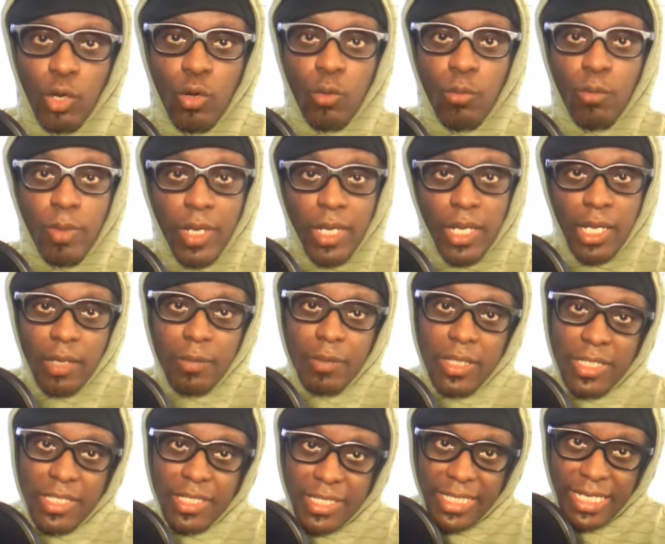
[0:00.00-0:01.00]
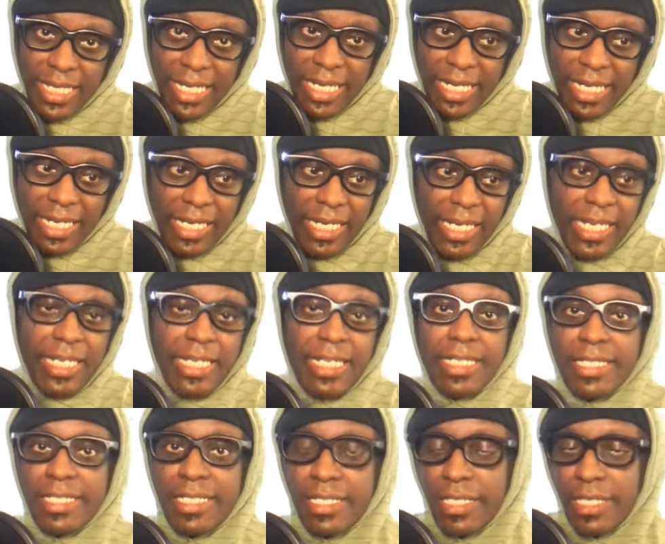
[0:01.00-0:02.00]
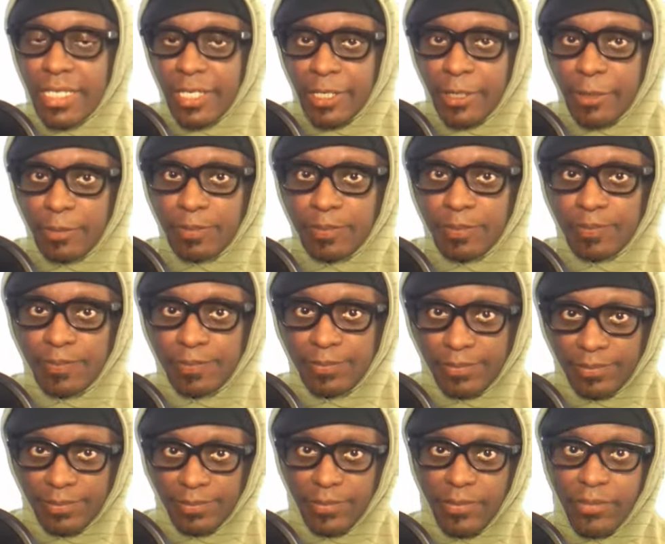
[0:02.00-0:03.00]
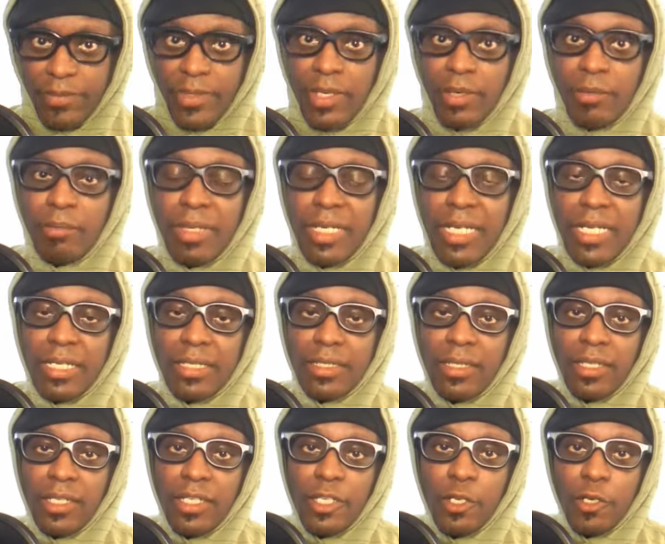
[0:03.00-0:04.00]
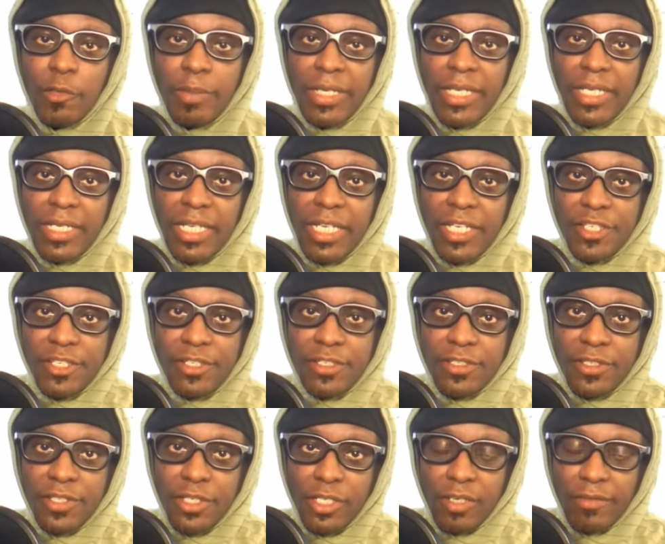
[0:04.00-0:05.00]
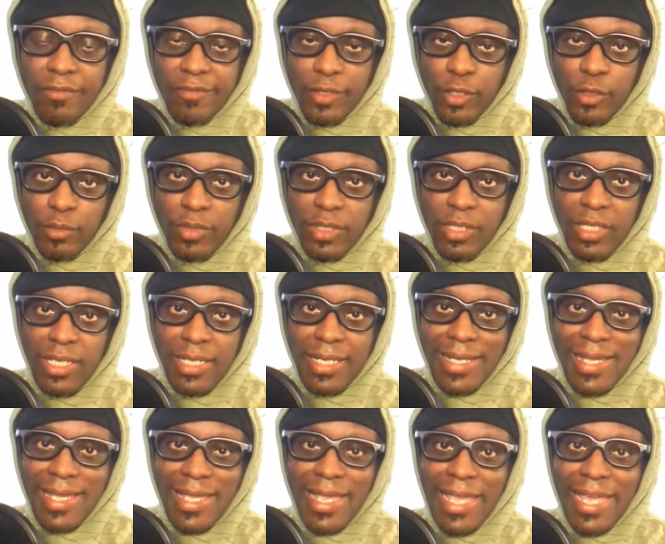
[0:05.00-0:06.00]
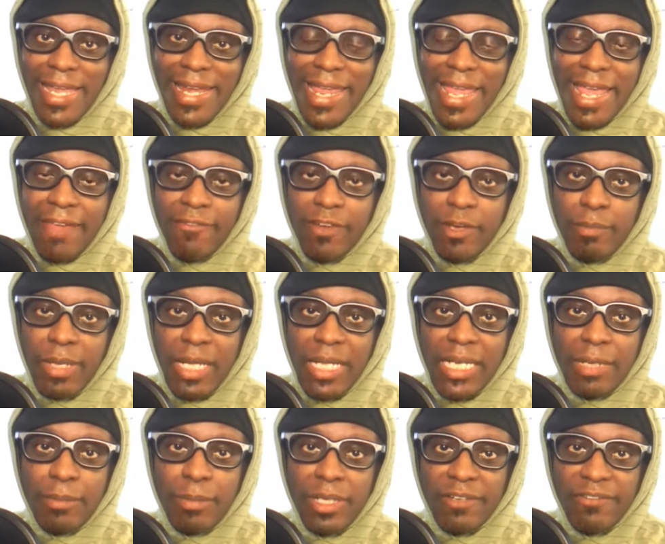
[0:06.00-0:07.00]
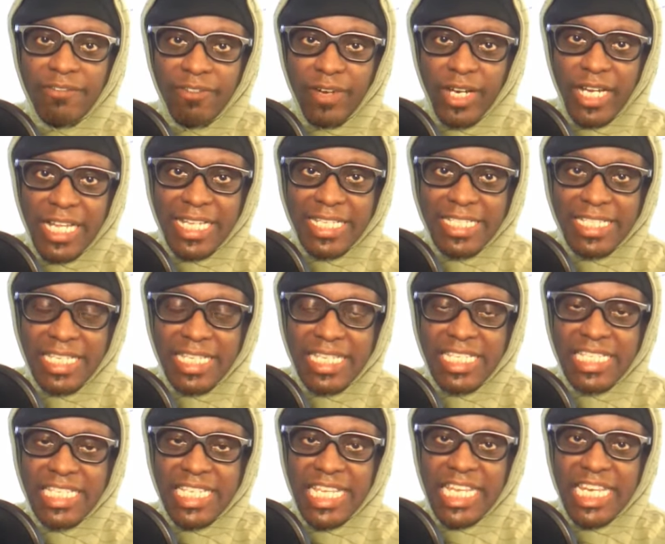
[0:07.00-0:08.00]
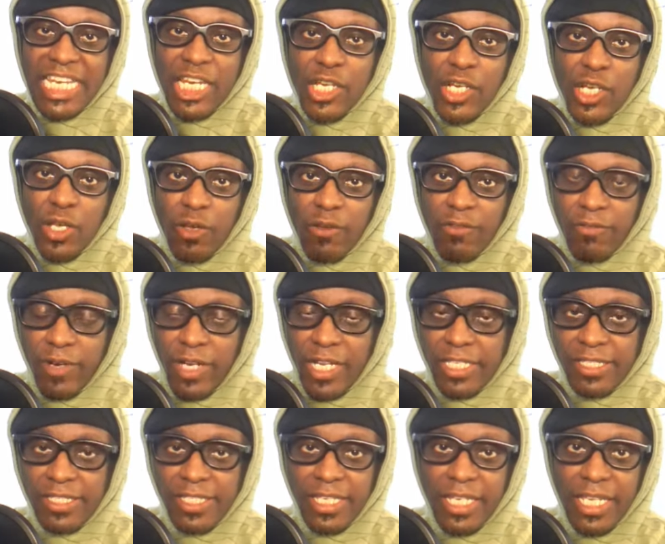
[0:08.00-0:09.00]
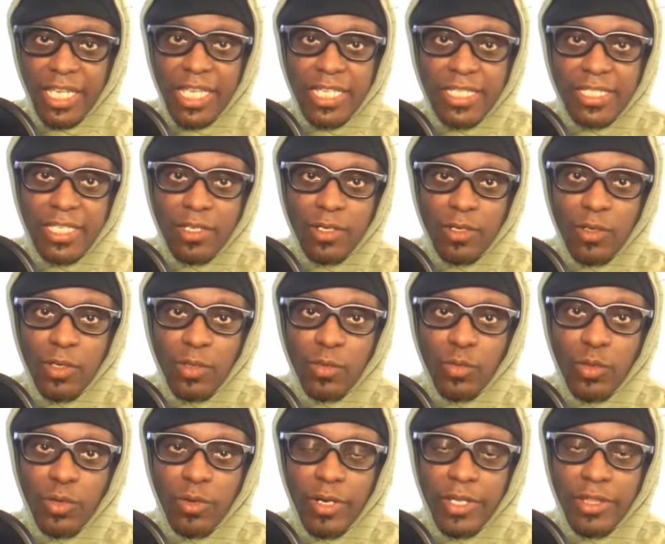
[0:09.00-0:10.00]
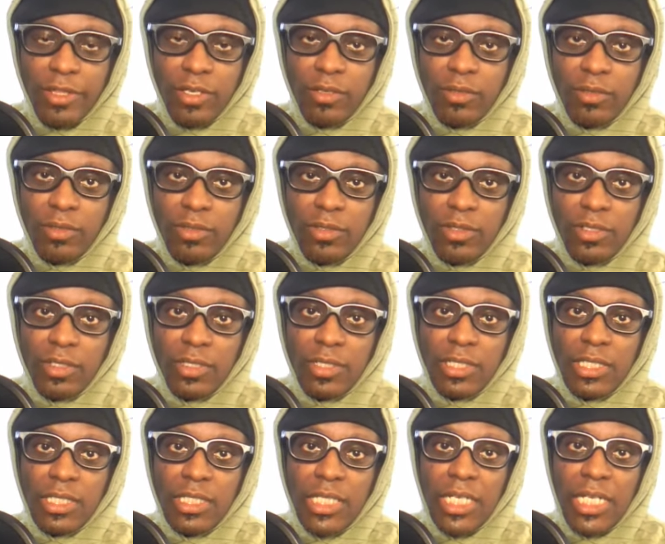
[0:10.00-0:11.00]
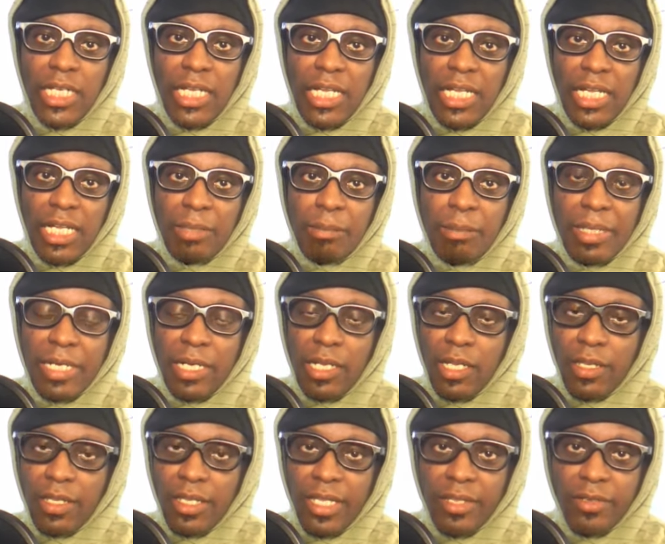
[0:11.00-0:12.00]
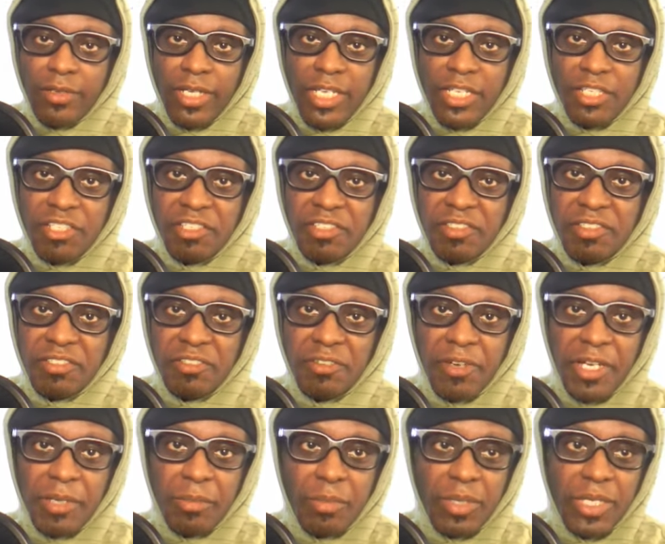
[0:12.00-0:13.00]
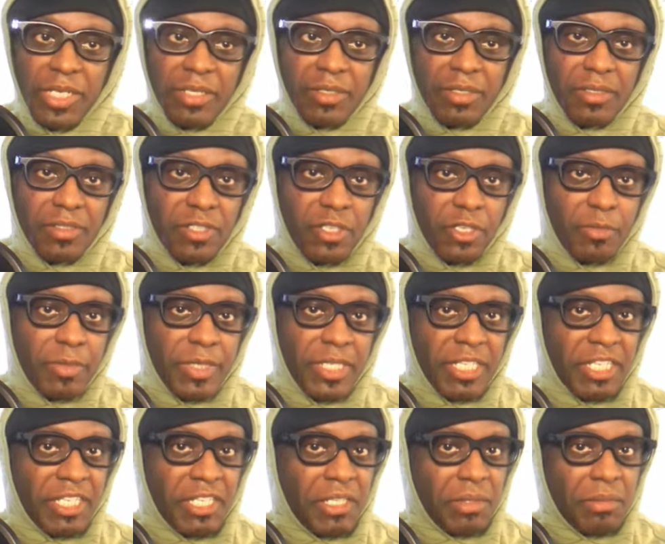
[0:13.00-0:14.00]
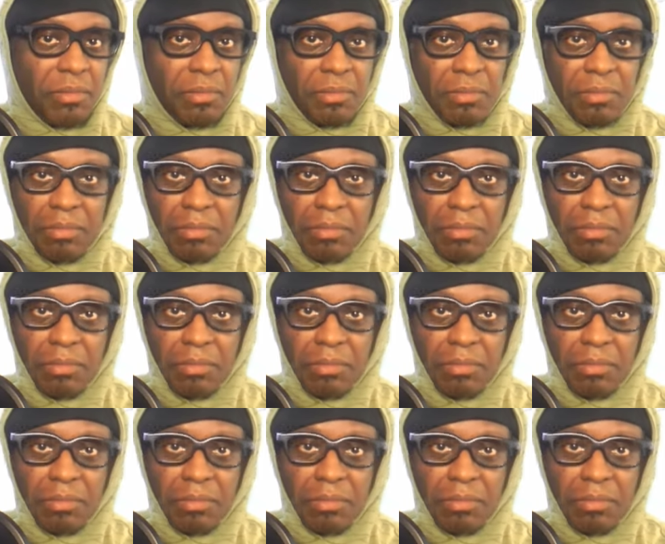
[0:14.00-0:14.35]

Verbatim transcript: Obama said he doesn't know. But the European nations took a vote, and everybody but France said no. France said, yes, I'll go to war with you. Uh, but all the other nations, Great Britain, Germany.